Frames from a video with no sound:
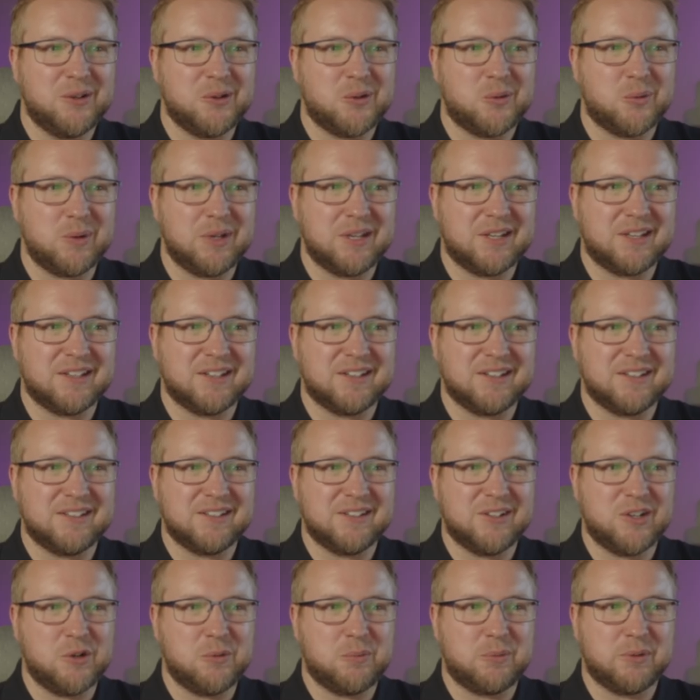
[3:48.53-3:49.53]
we can
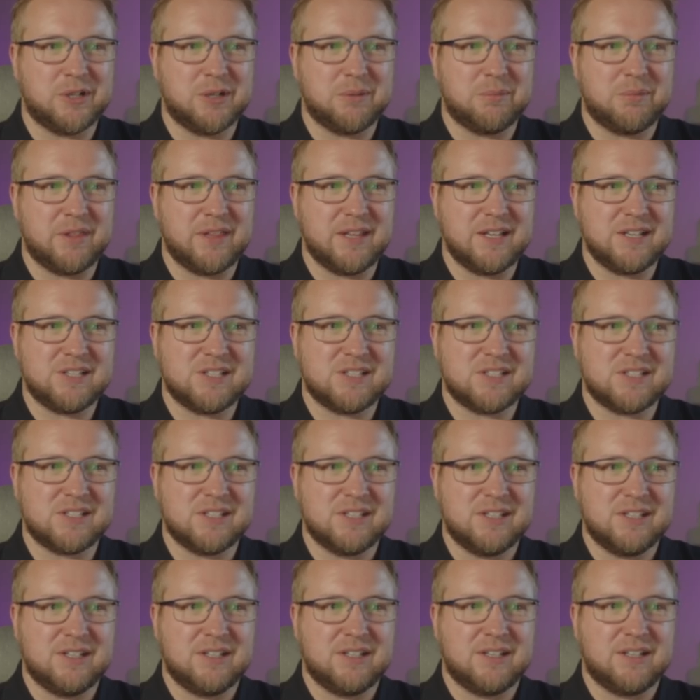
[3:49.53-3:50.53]
open up this
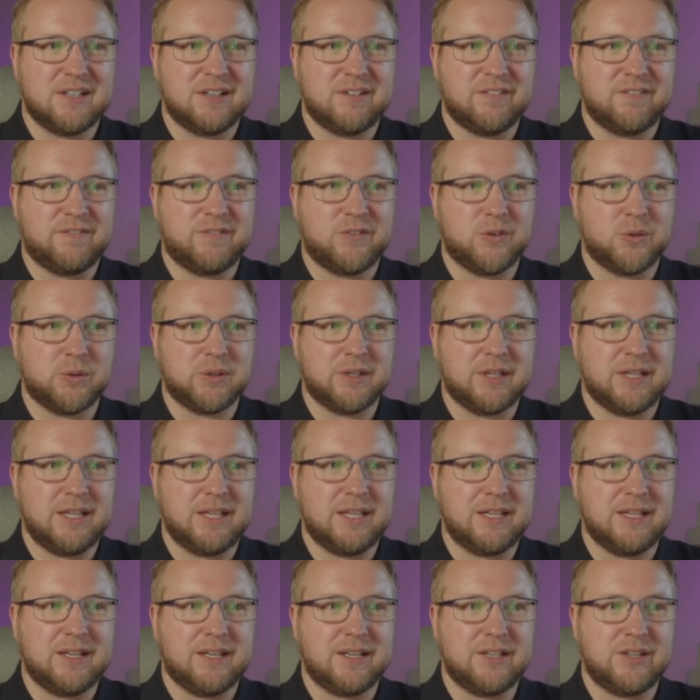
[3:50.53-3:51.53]
folder
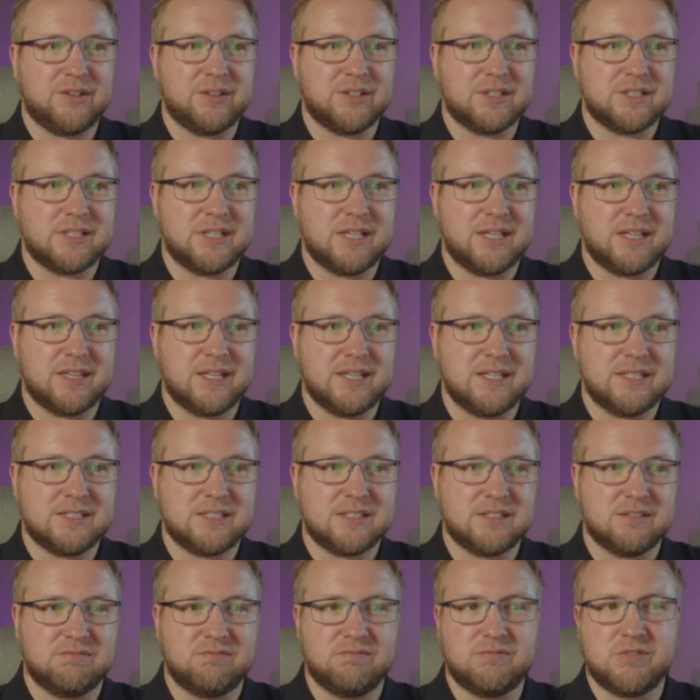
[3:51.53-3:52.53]
here, and you can see
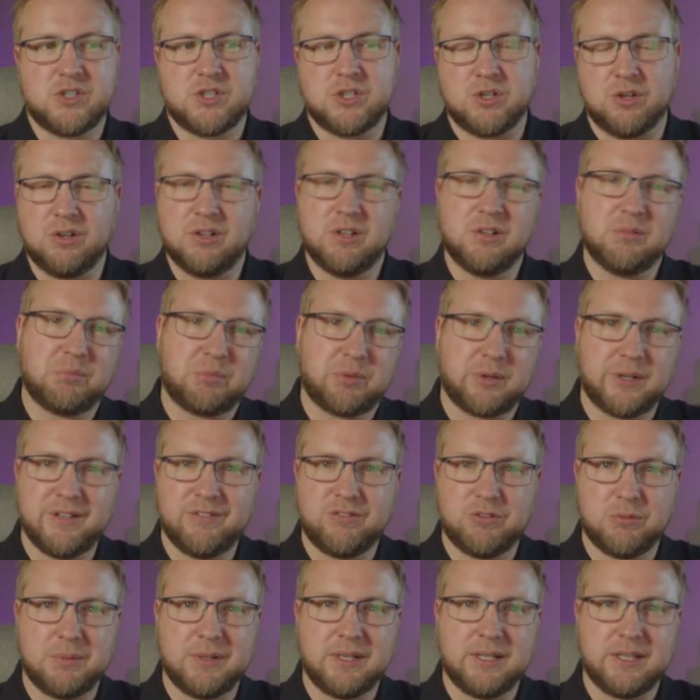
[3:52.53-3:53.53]
this should look pretty
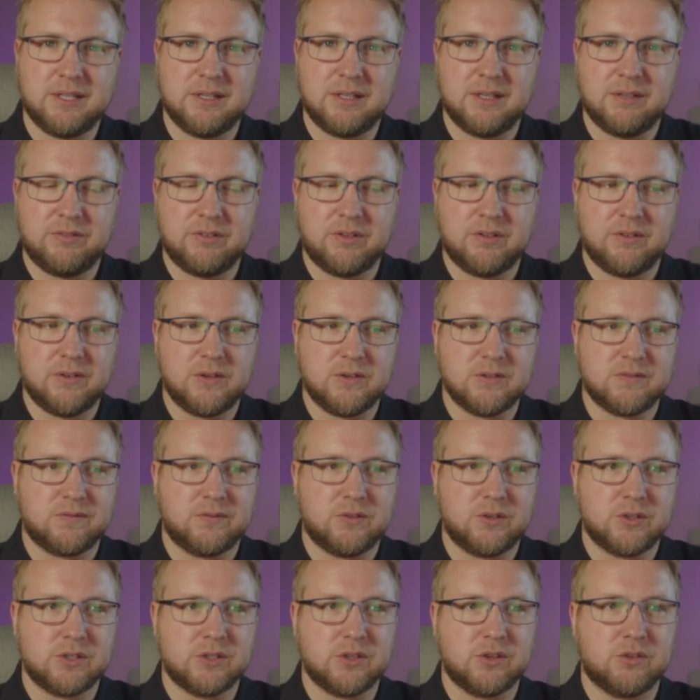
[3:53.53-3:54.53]
familiar if you use
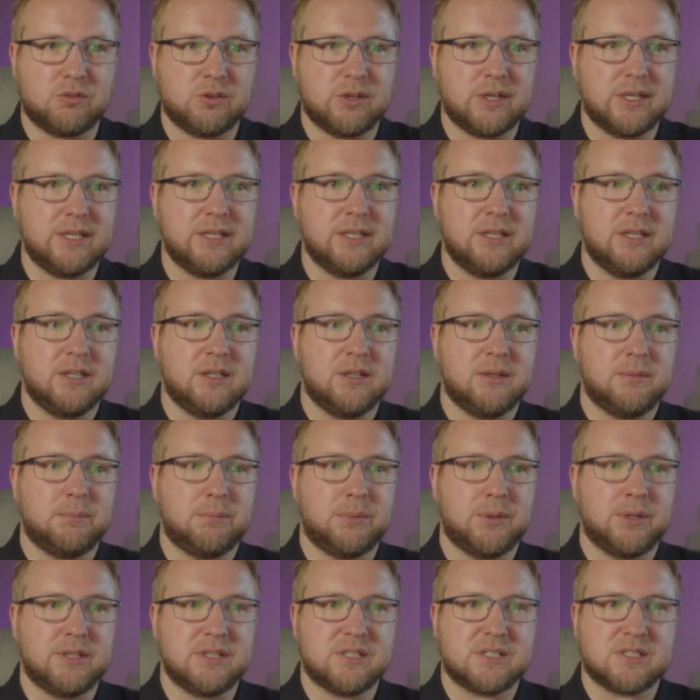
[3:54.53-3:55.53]
version three,
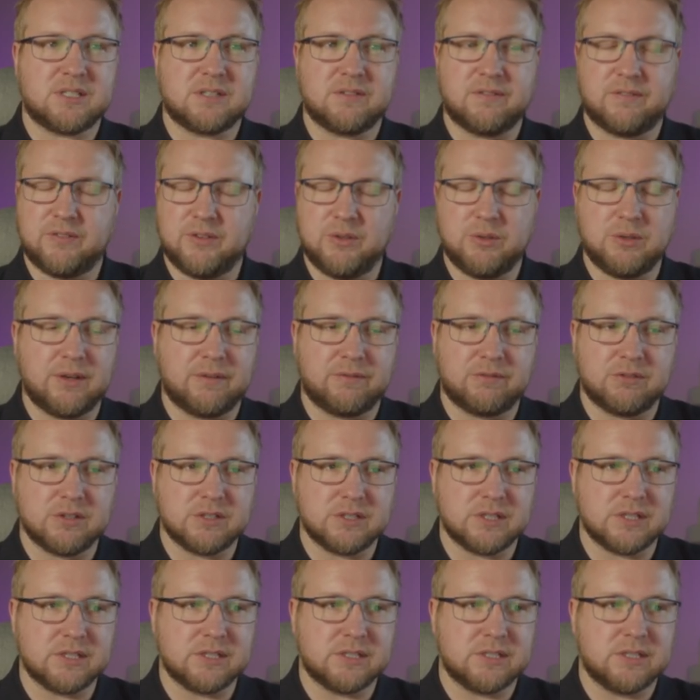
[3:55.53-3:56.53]
but a few
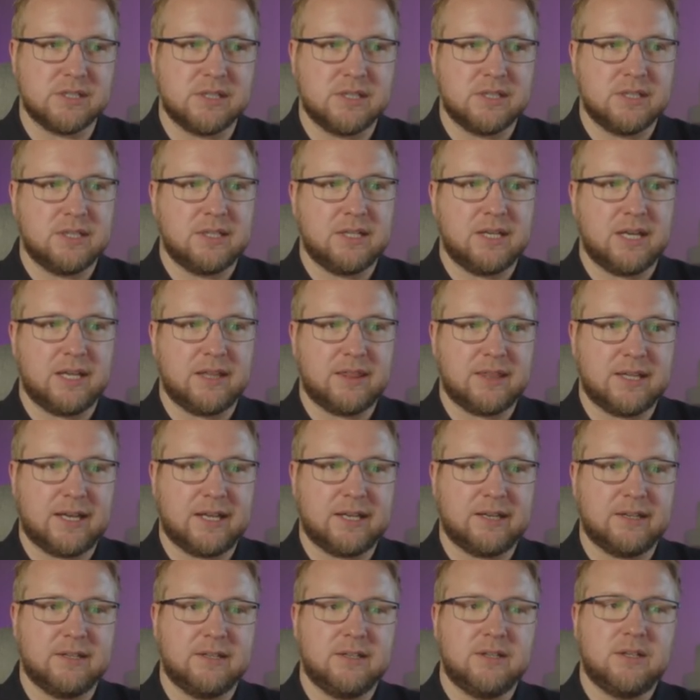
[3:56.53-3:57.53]
differences in
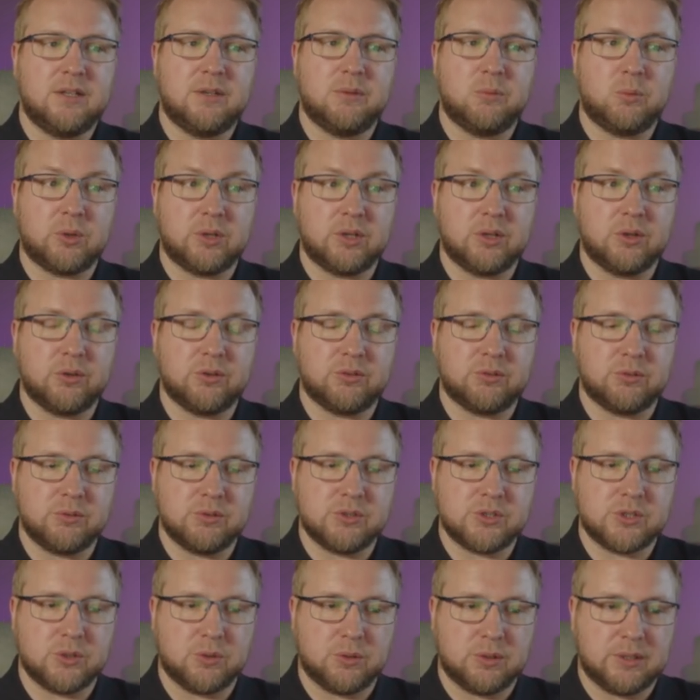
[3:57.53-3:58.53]
that we're going to go through
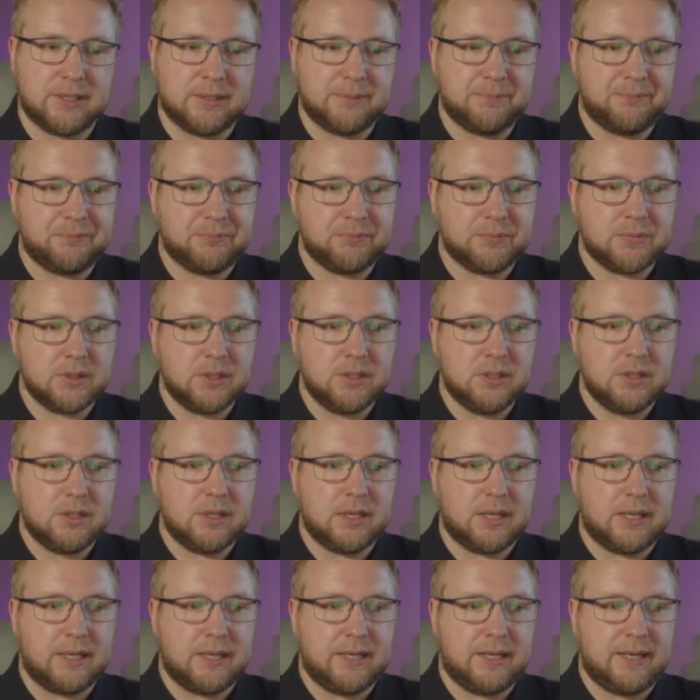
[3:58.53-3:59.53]
shortly.
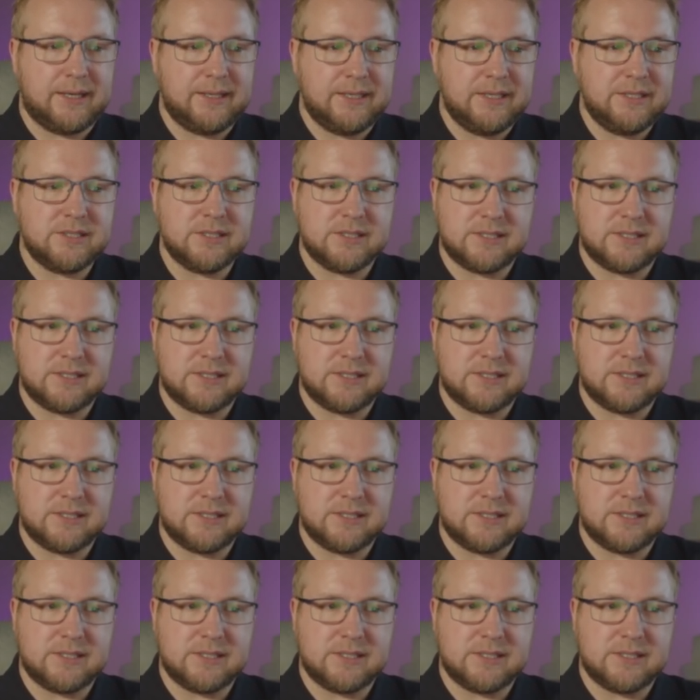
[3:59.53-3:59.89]
Uh, I need to